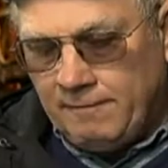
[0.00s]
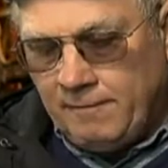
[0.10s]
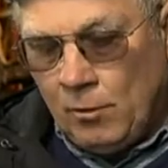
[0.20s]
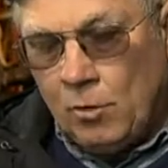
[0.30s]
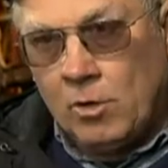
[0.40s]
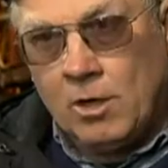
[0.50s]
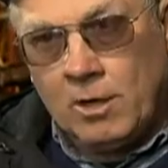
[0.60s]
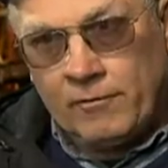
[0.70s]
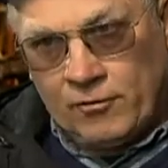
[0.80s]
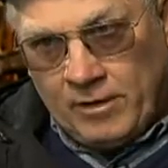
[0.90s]
4
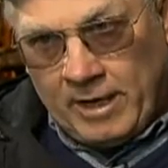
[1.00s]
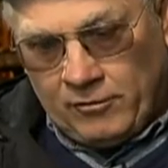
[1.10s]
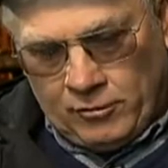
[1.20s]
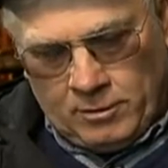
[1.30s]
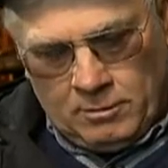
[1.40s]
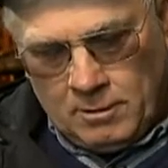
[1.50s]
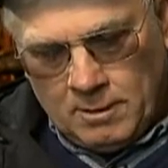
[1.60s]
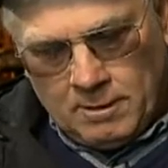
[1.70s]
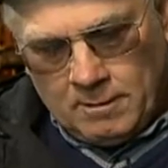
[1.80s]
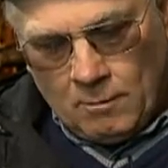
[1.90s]
of section
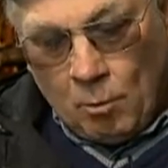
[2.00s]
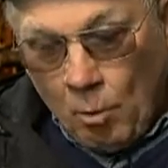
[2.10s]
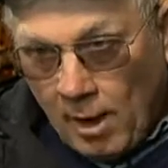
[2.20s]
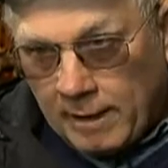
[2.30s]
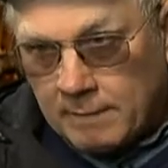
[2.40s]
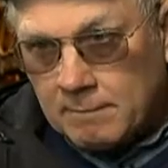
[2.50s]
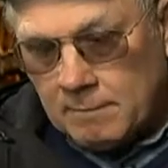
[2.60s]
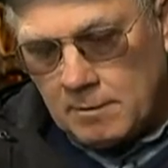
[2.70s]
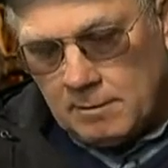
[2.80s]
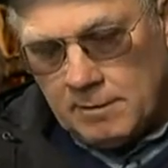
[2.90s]
1.
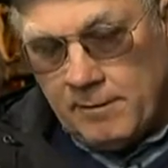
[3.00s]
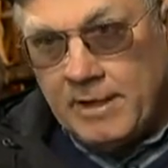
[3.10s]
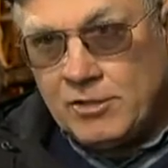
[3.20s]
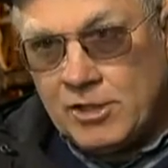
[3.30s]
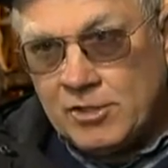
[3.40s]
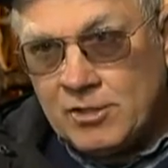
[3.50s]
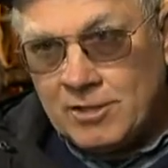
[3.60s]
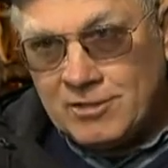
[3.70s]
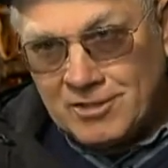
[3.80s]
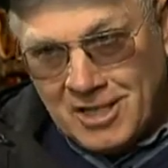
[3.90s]
Now that's just
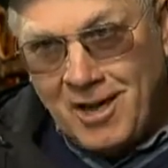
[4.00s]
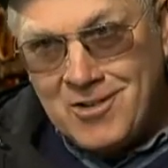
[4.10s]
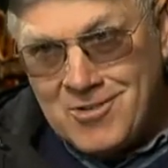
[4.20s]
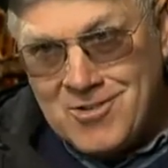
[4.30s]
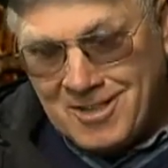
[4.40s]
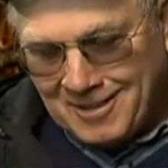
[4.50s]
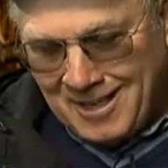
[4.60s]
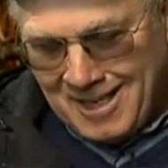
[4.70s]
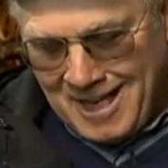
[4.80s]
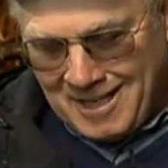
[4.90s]
to tell you you can
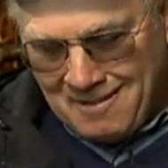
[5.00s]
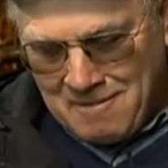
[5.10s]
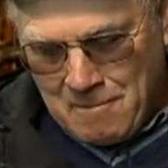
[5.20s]
land 800